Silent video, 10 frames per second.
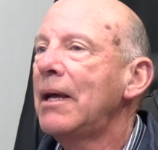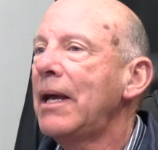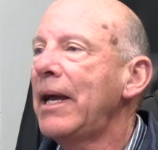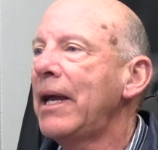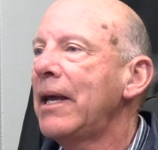
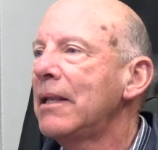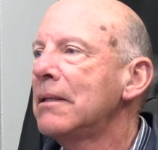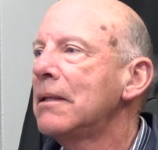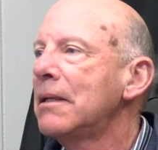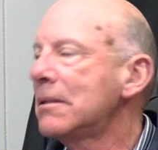
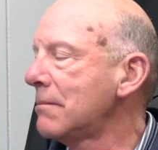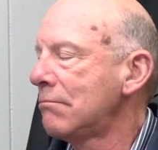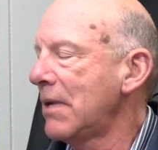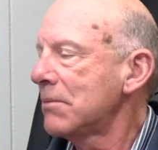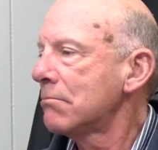And
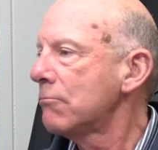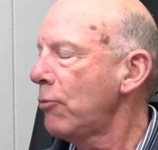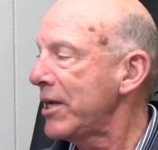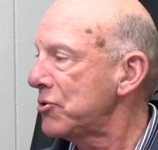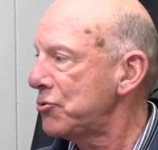that
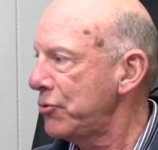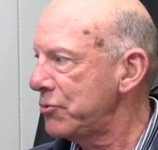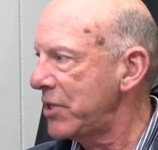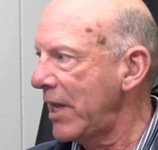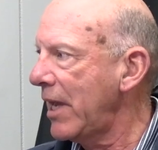rings true
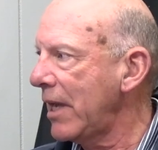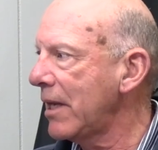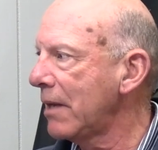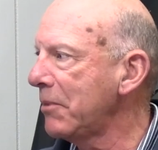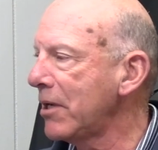
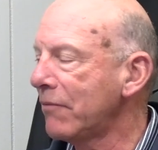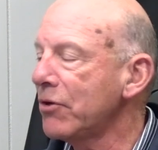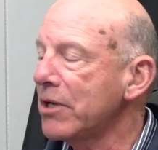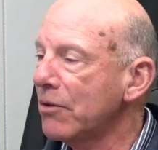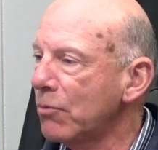today. I mean,
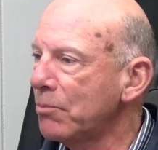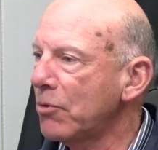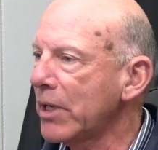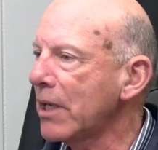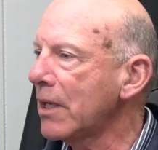every year we're
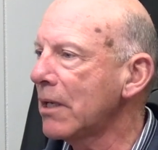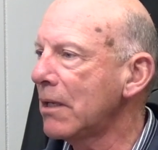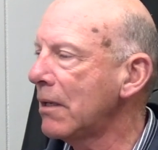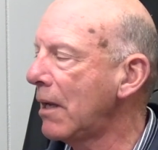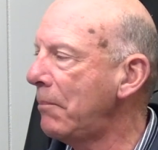bringing in
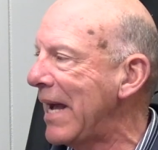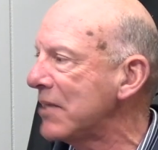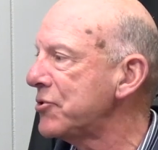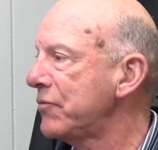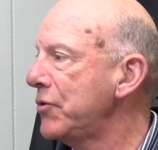a
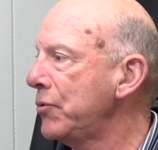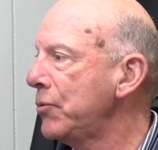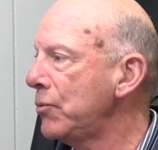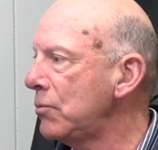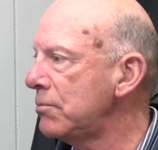batch of
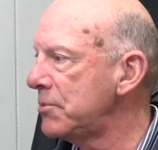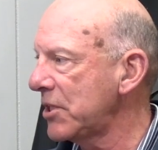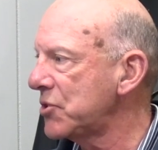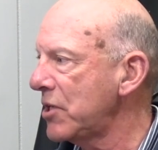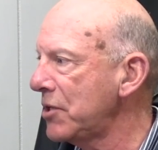new
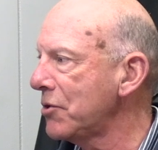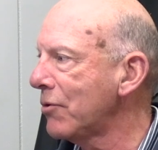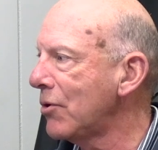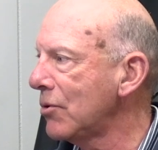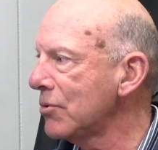
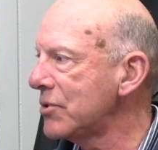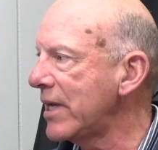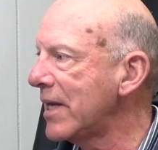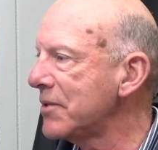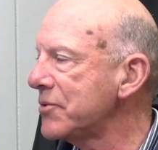16-year-olds
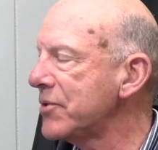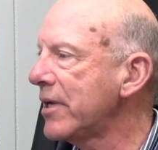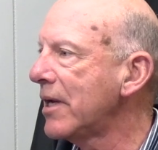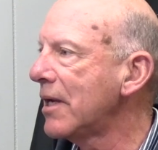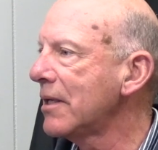as,
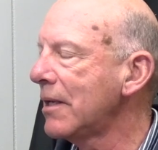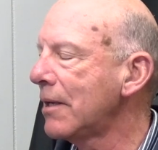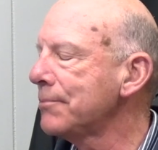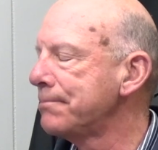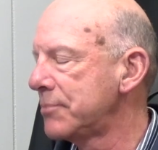
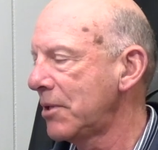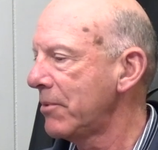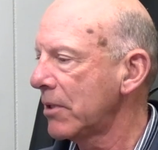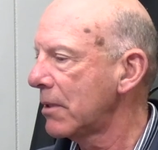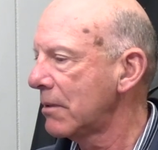some
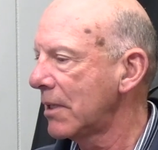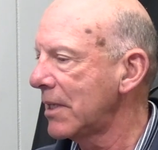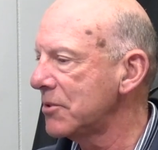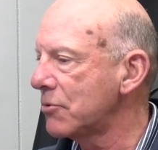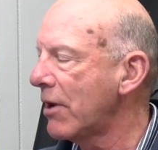of the
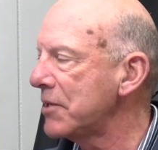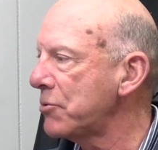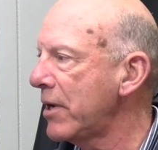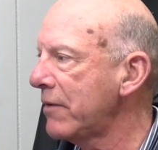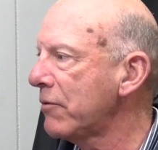kids
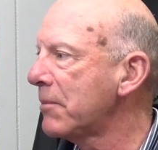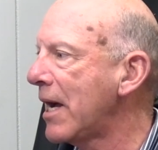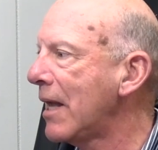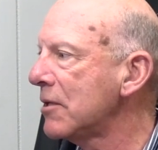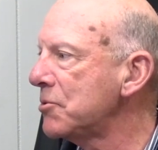graduating from
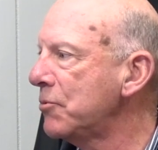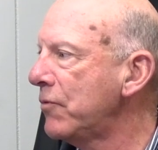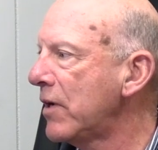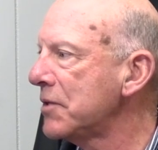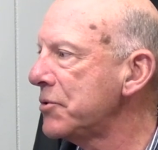college
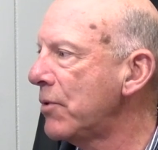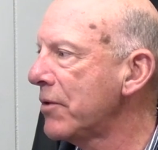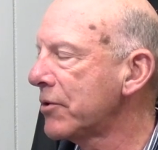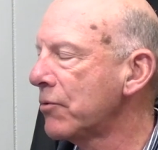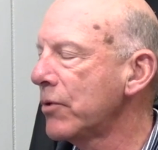move on to
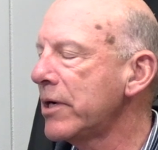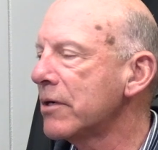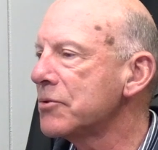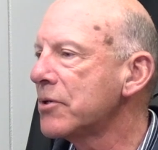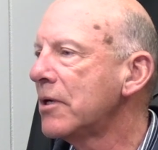other
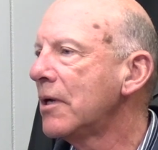careers.